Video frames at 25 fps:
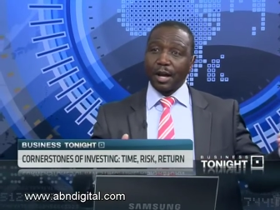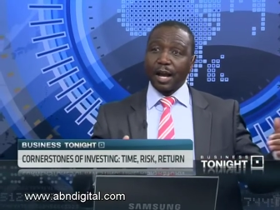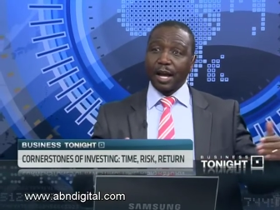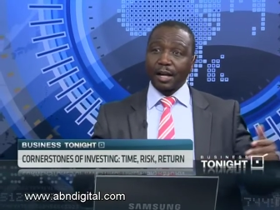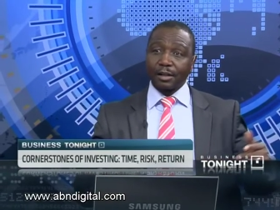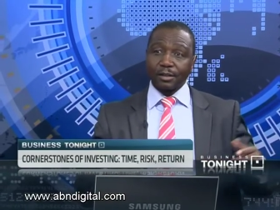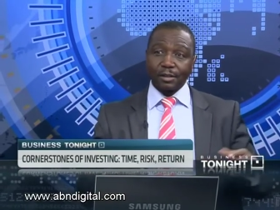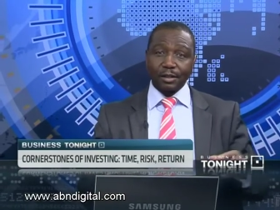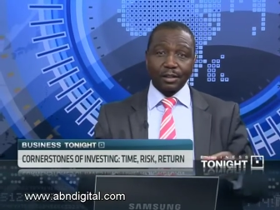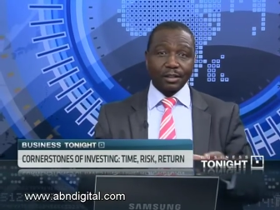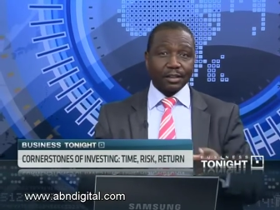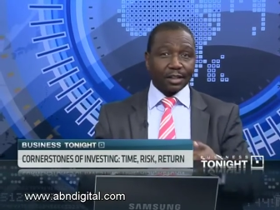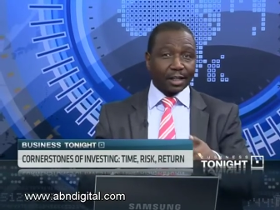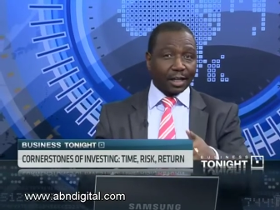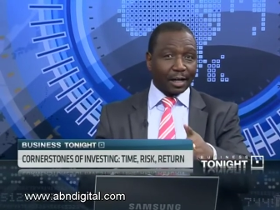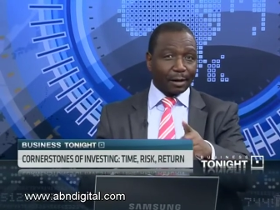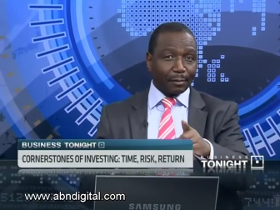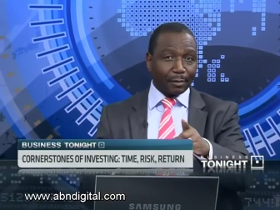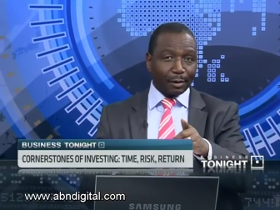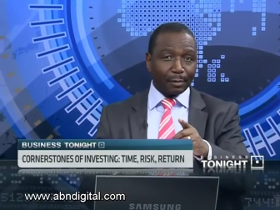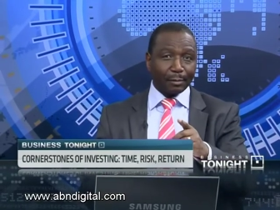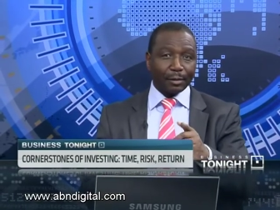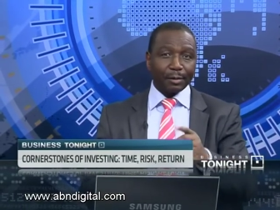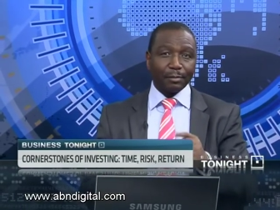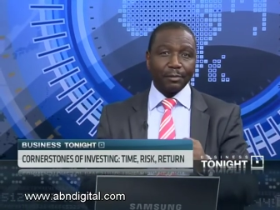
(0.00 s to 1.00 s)
Actually, the
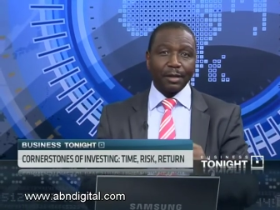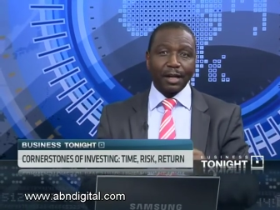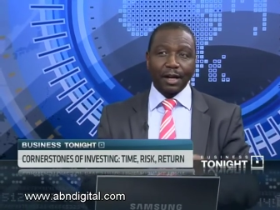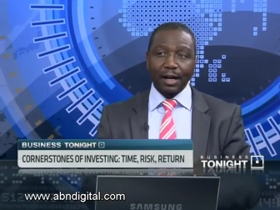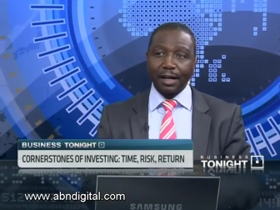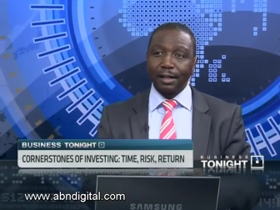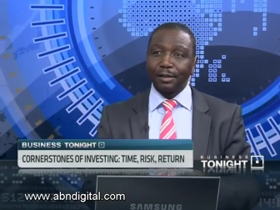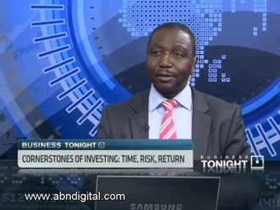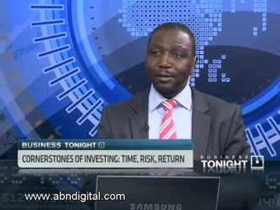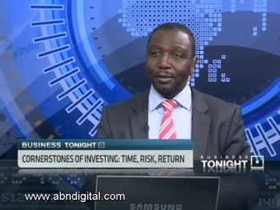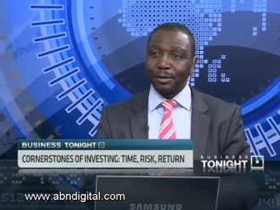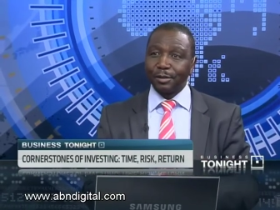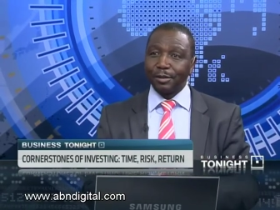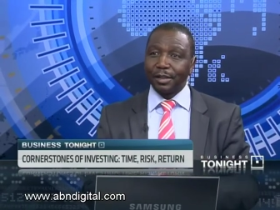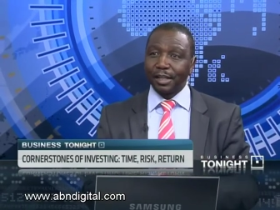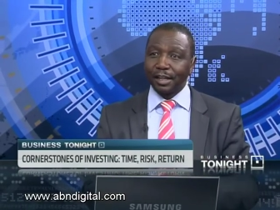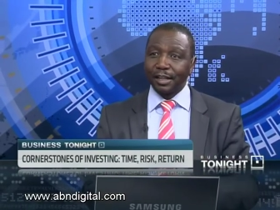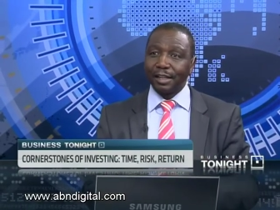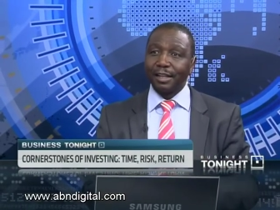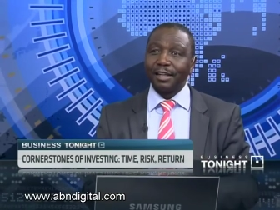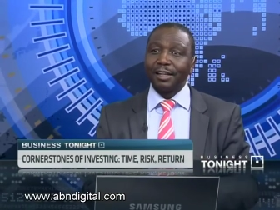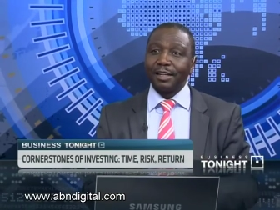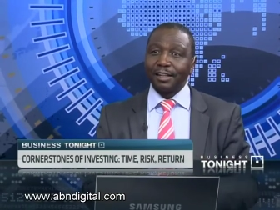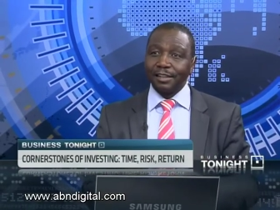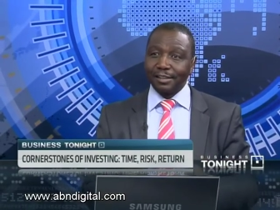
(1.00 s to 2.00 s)
cameraman behind you
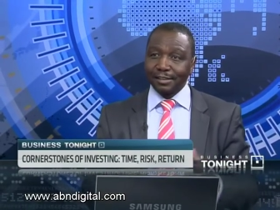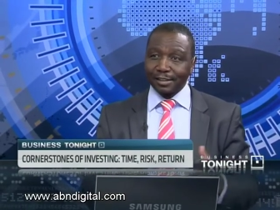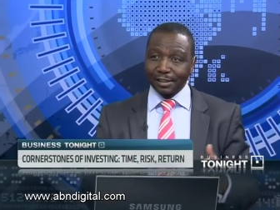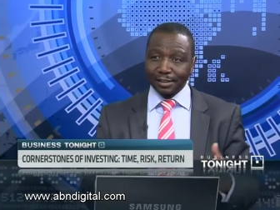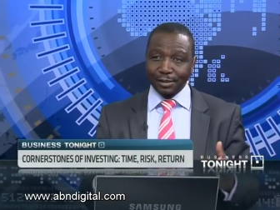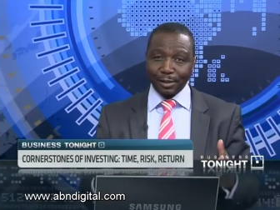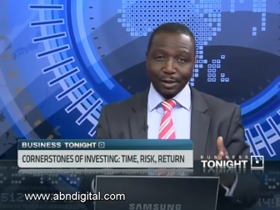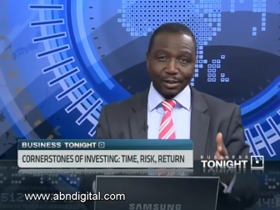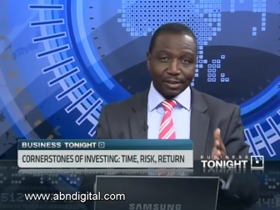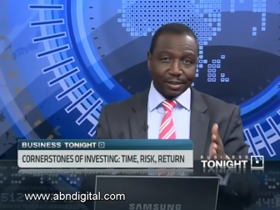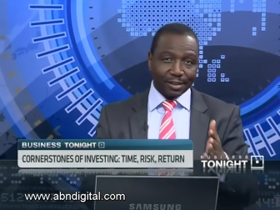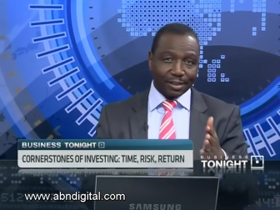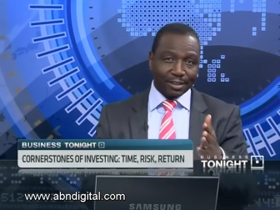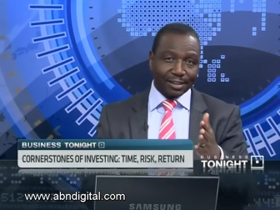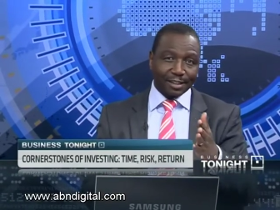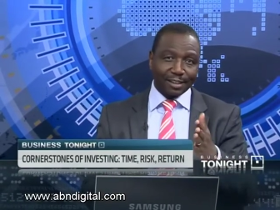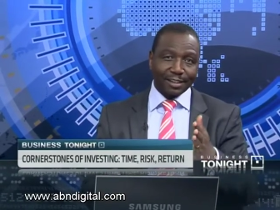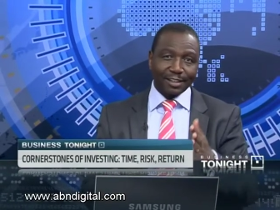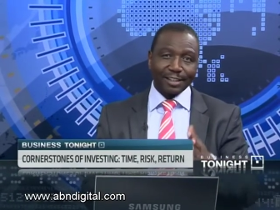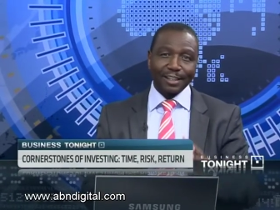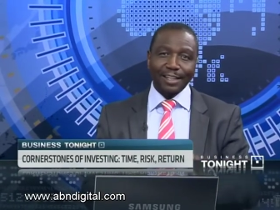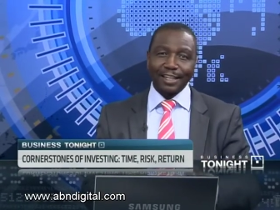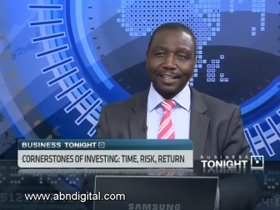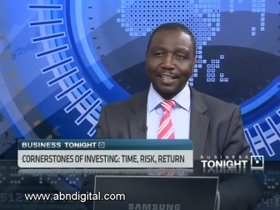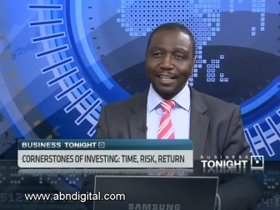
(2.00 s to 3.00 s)
there is actually
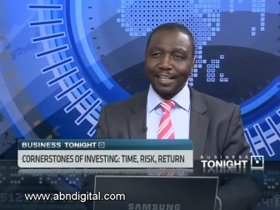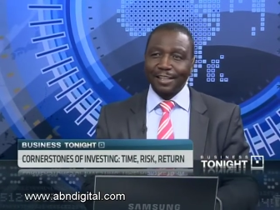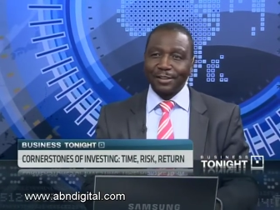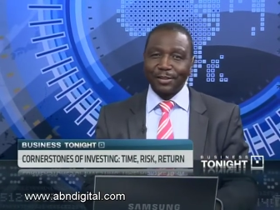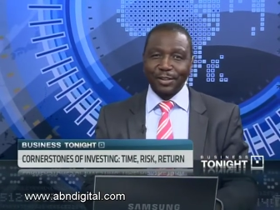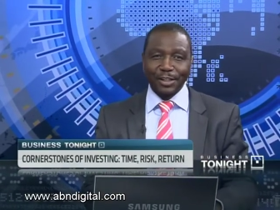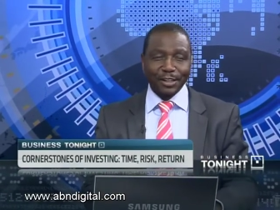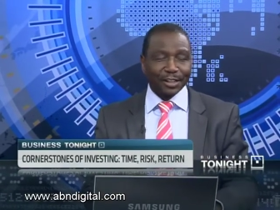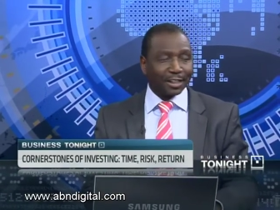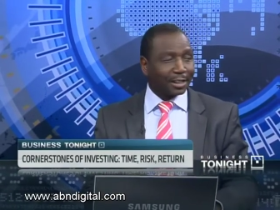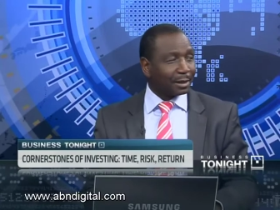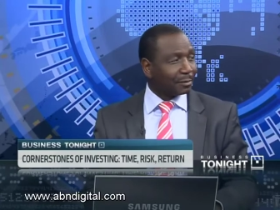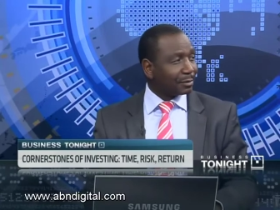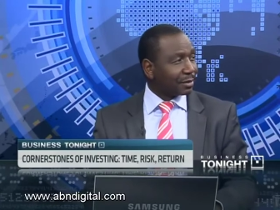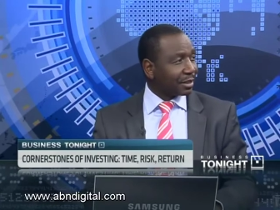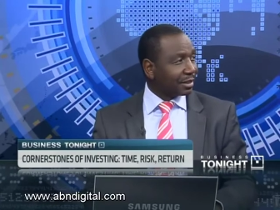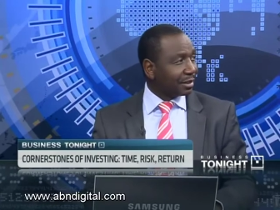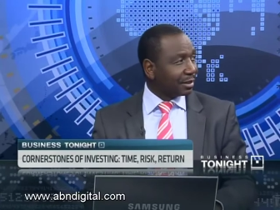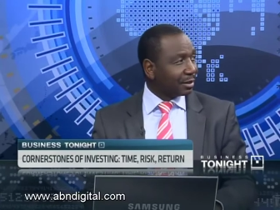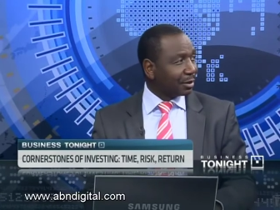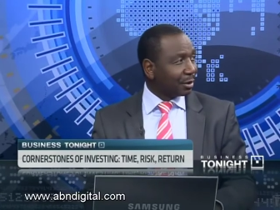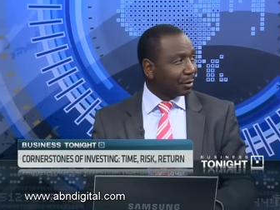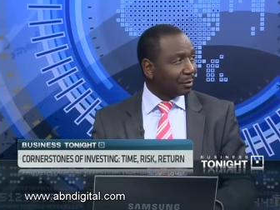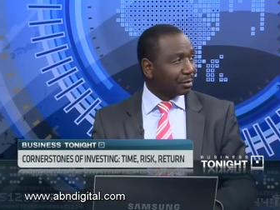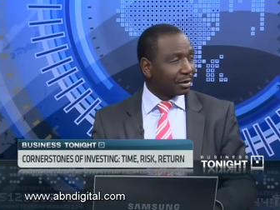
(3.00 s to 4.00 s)
certainly in that age range, and I'm
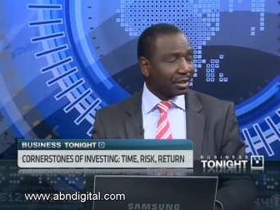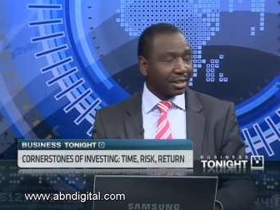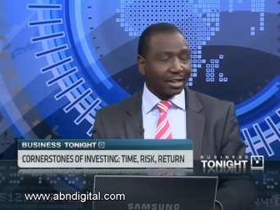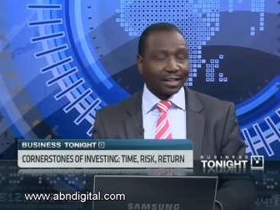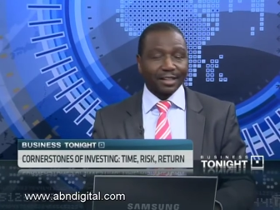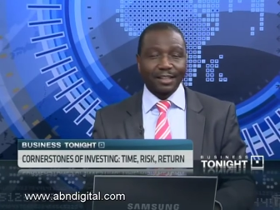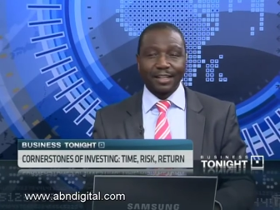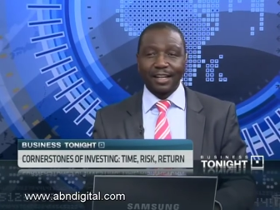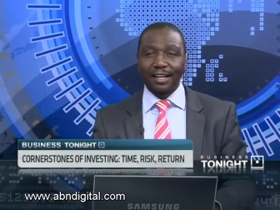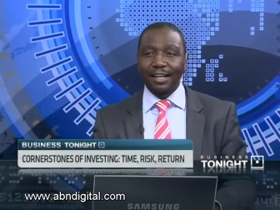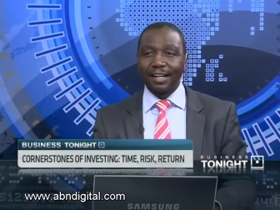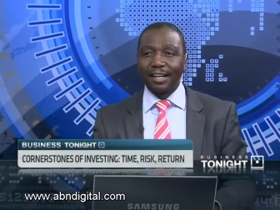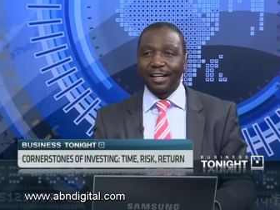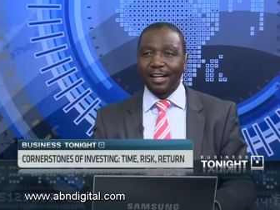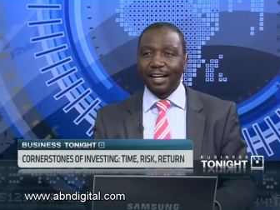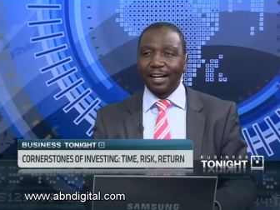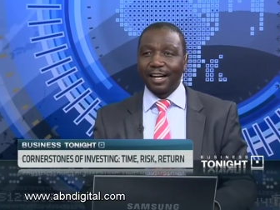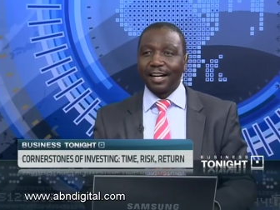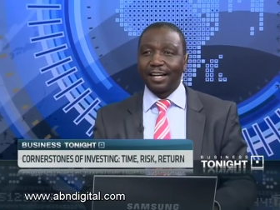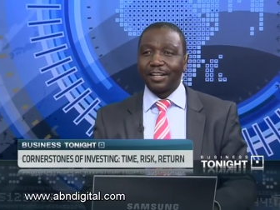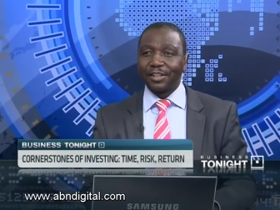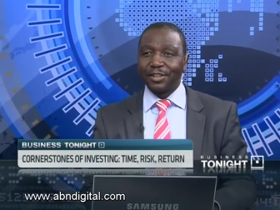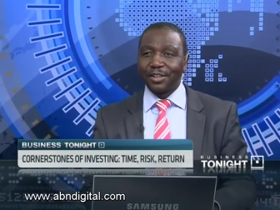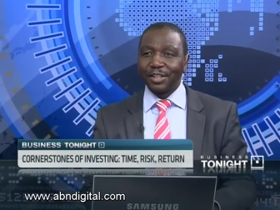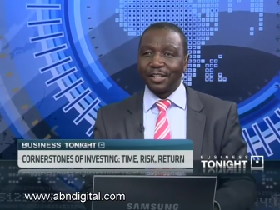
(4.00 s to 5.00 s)
certainly hoping that uh,
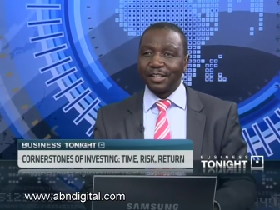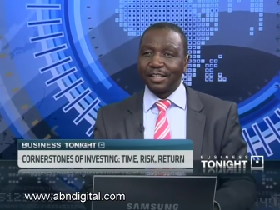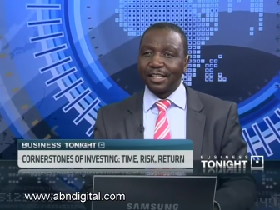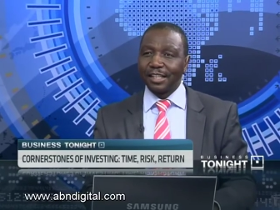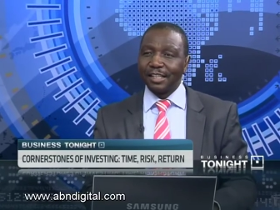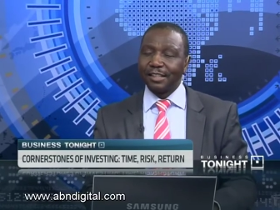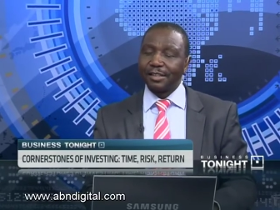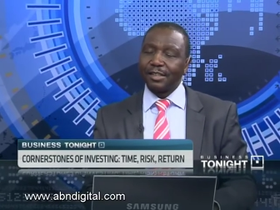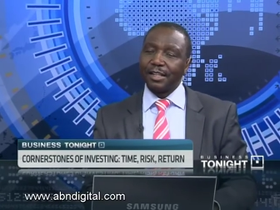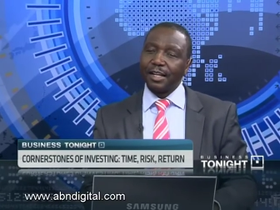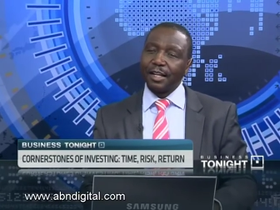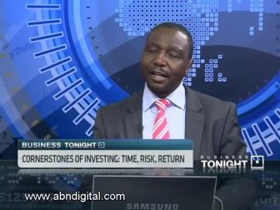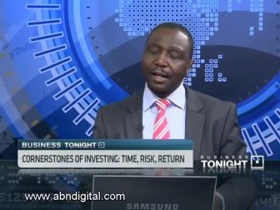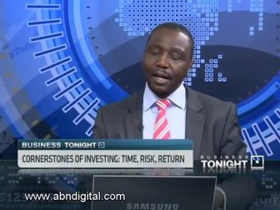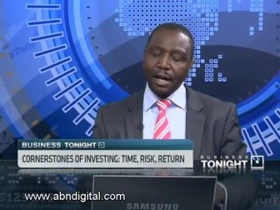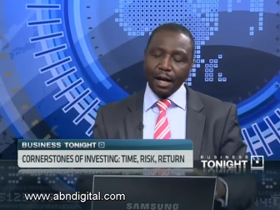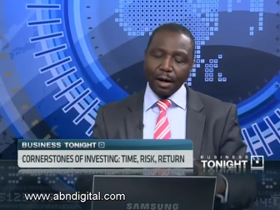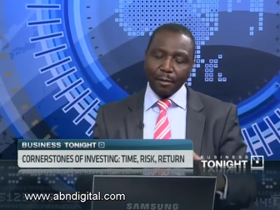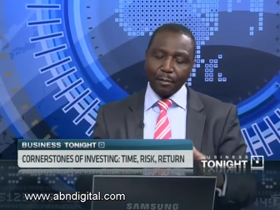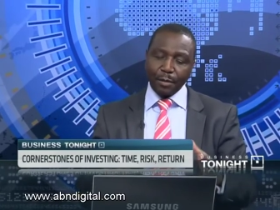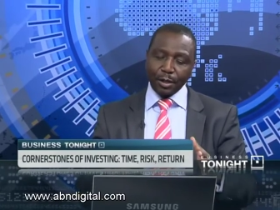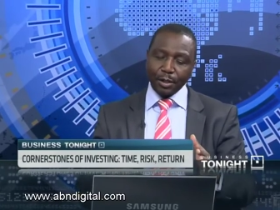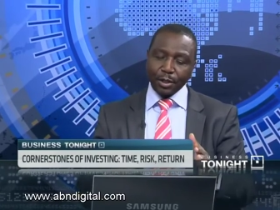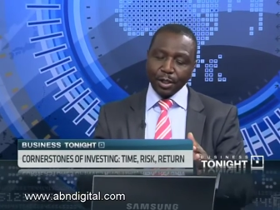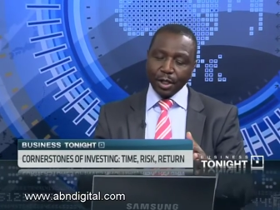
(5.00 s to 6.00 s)
uh, she is listening.
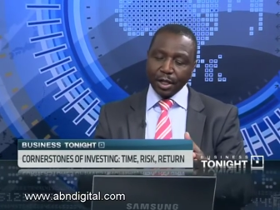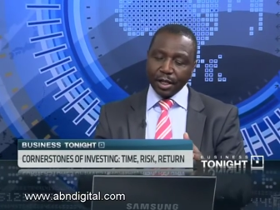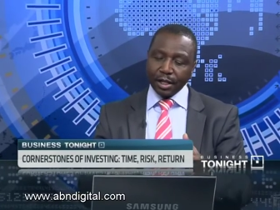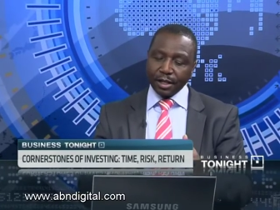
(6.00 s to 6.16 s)
But